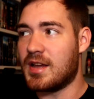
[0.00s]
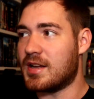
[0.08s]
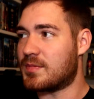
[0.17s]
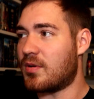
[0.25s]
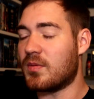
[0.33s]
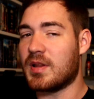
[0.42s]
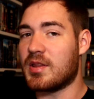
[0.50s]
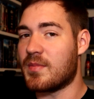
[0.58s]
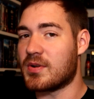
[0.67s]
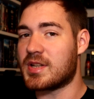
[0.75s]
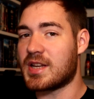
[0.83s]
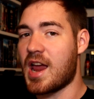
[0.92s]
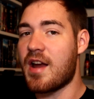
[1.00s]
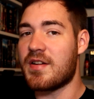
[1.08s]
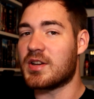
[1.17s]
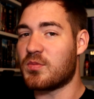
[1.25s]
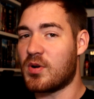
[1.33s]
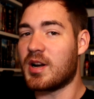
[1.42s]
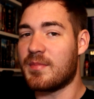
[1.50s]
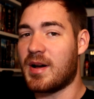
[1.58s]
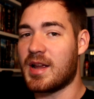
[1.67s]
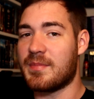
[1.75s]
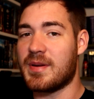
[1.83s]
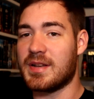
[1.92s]
It's probably the most scariest one in
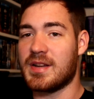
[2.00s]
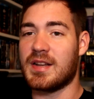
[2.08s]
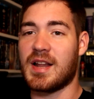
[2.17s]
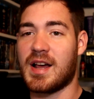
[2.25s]
my opinion,